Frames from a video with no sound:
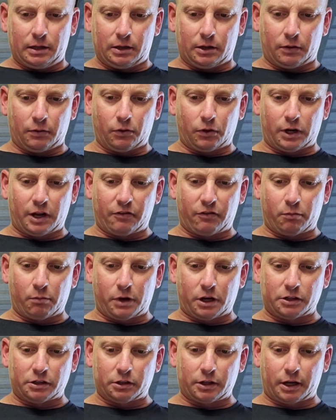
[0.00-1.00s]
I'm not having
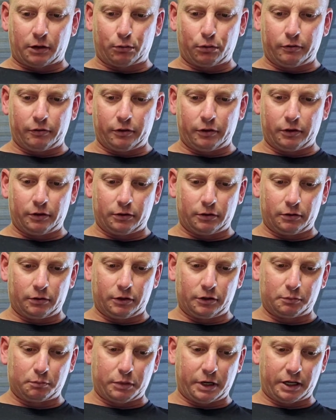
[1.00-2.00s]
much luck with
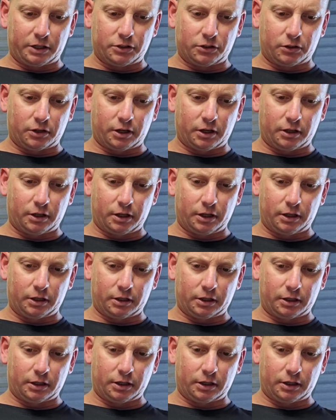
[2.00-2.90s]
this batch, I don't think.